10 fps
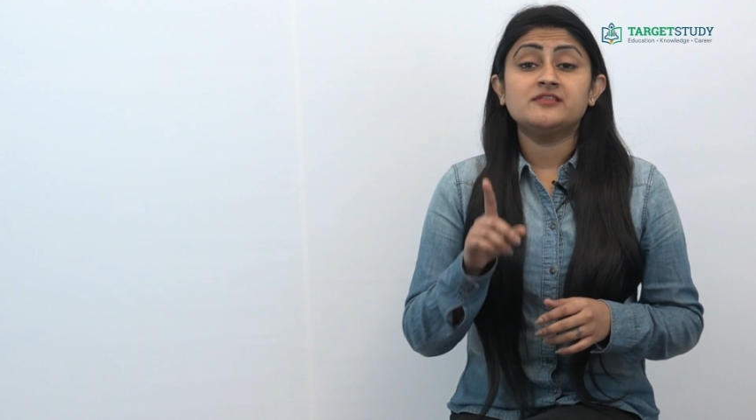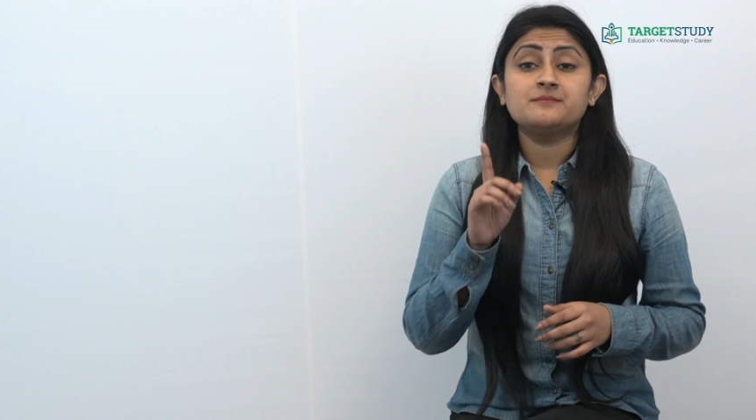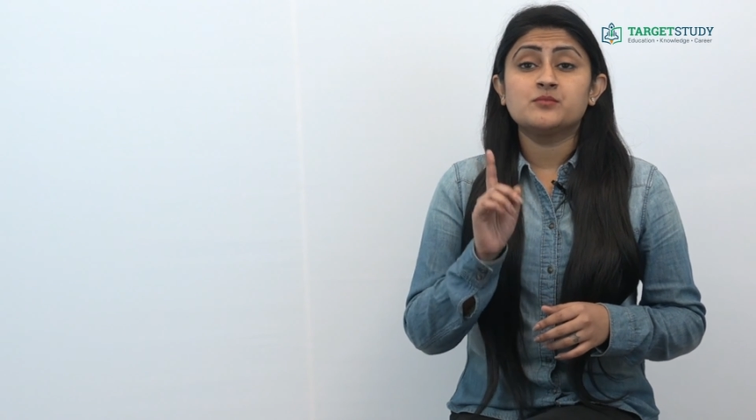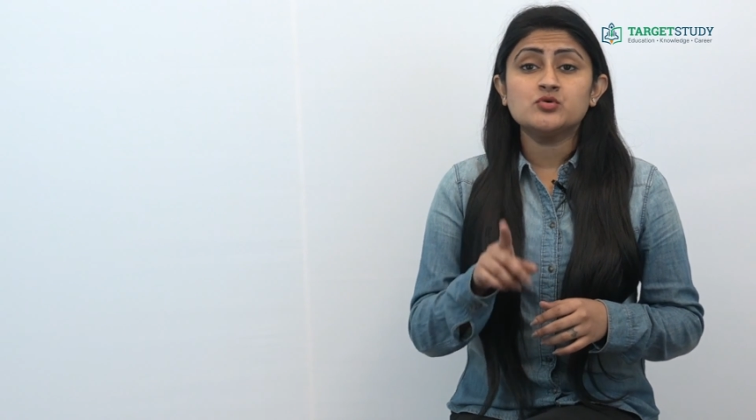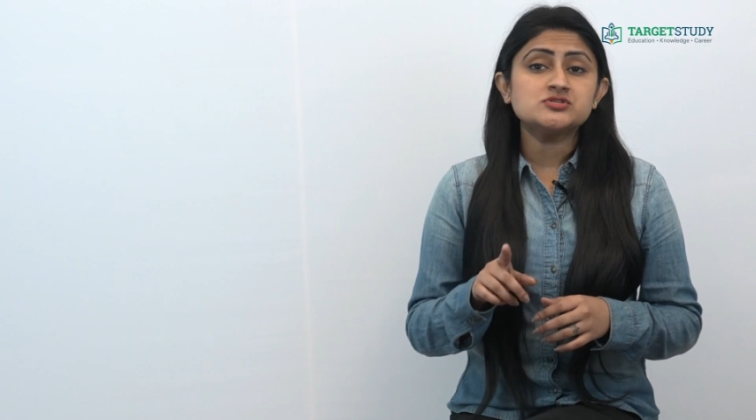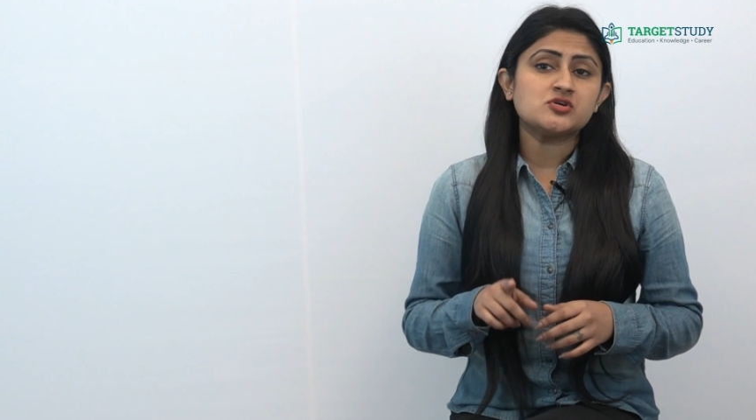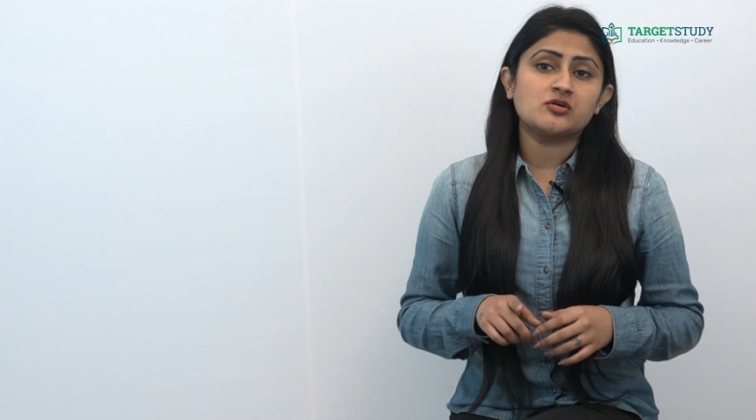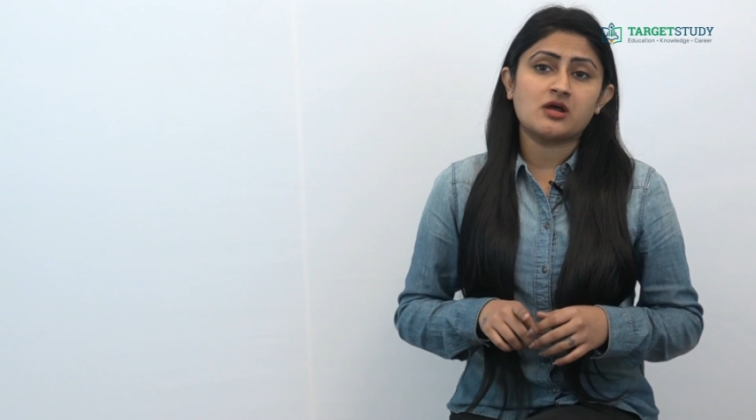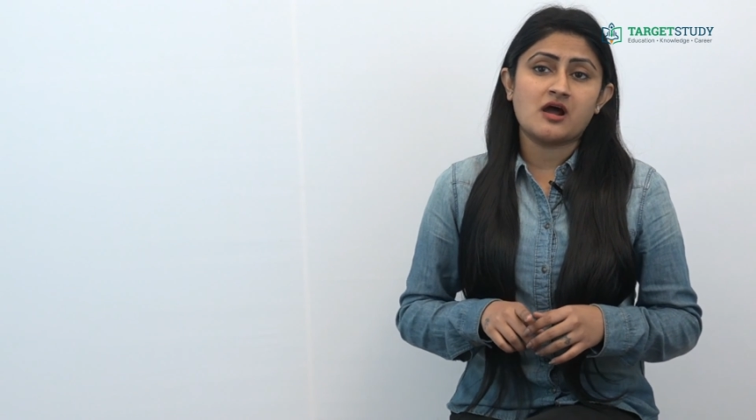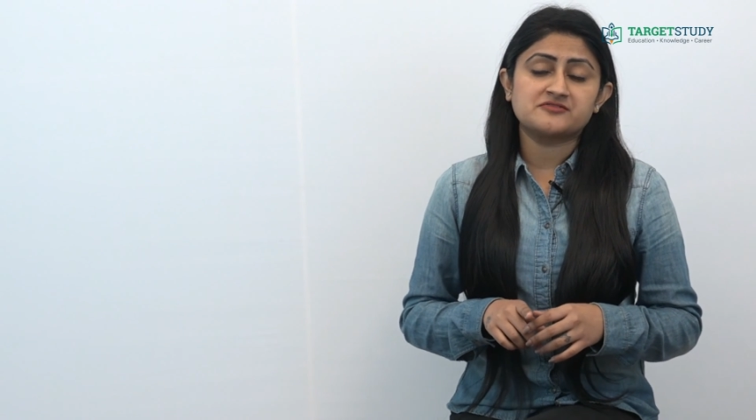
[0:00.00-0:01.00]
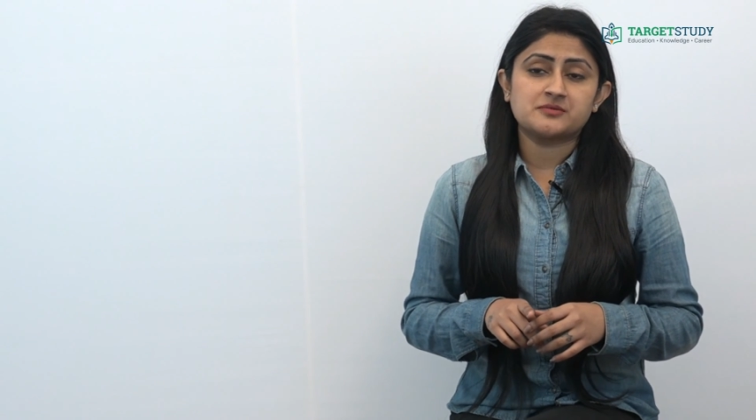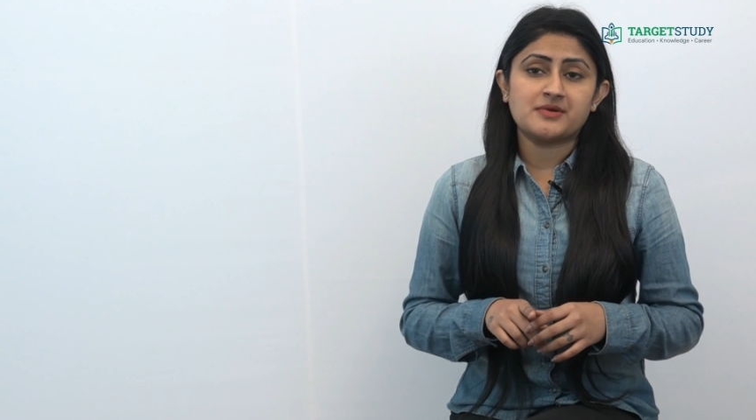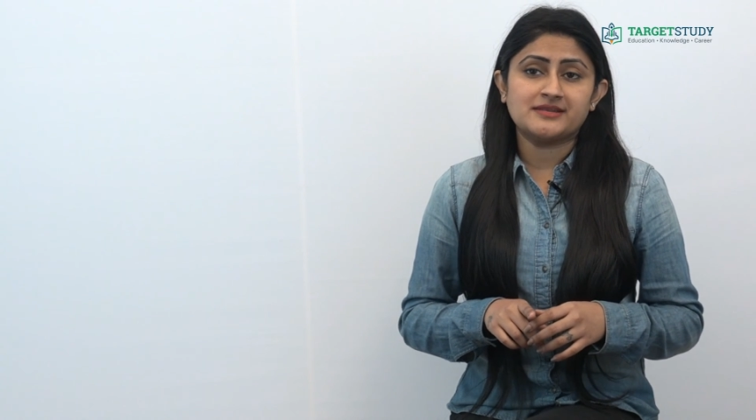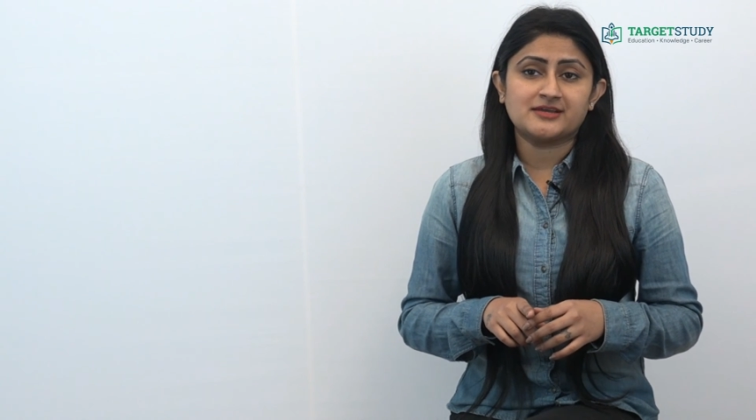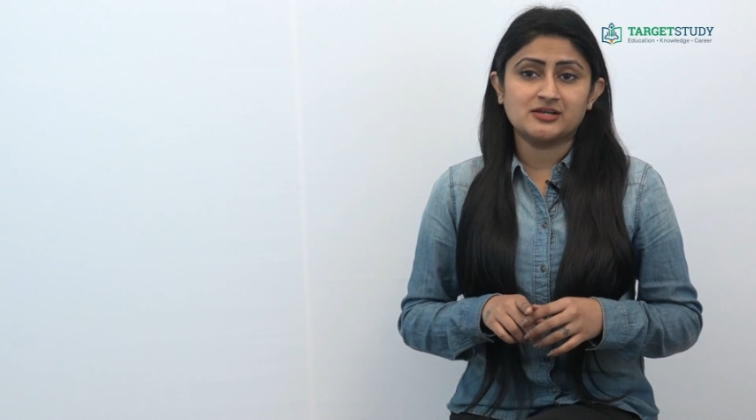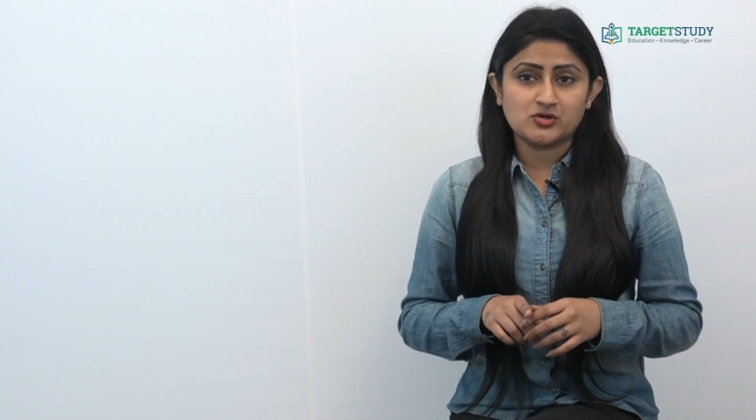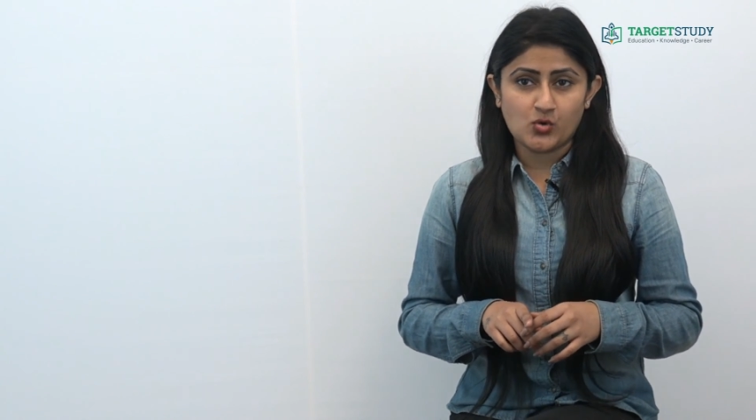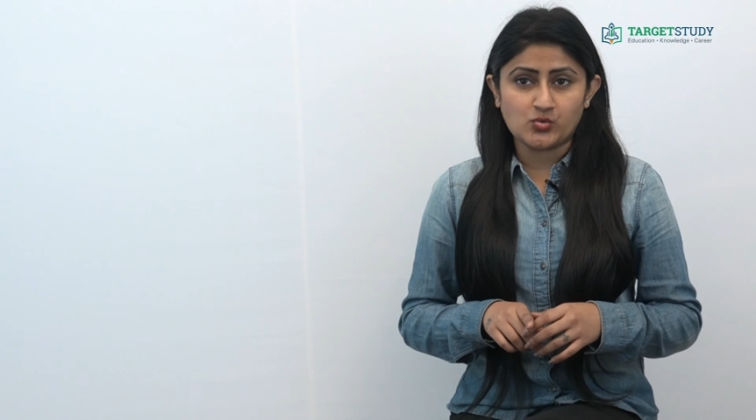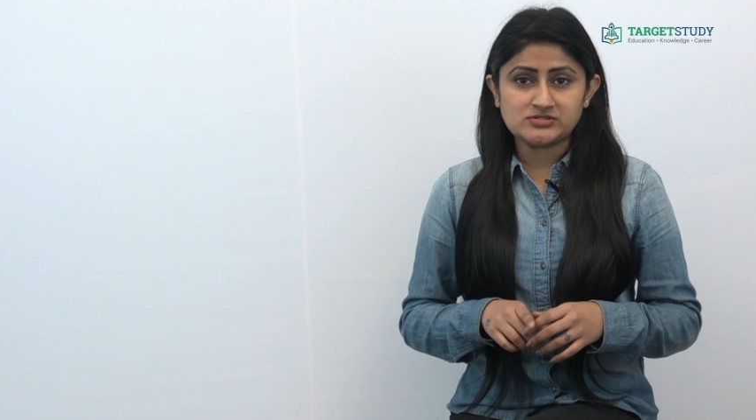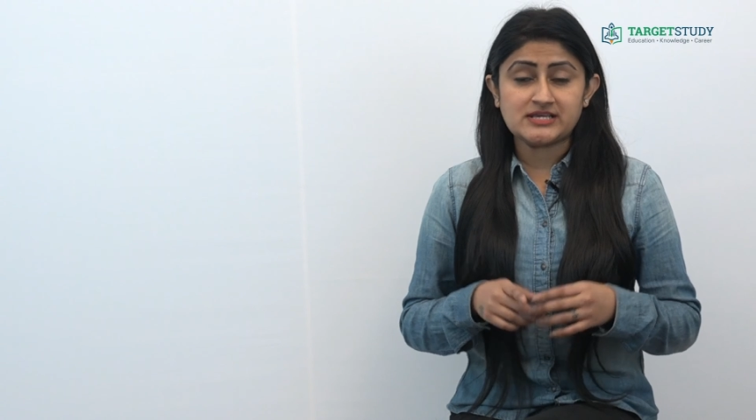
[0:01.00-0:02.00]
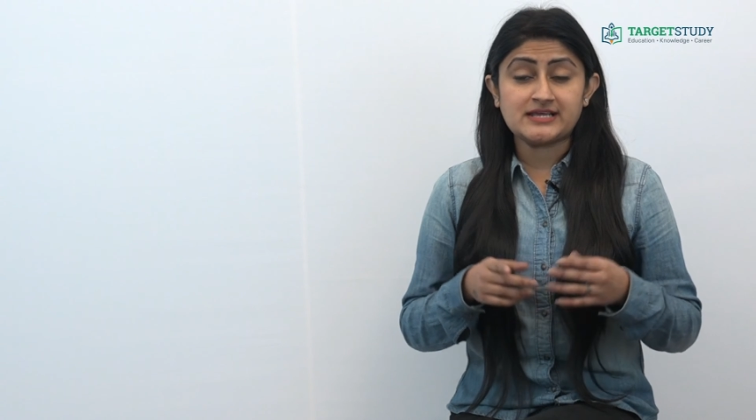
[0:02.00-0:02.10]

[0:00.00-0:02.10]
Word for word: the most sought after medical course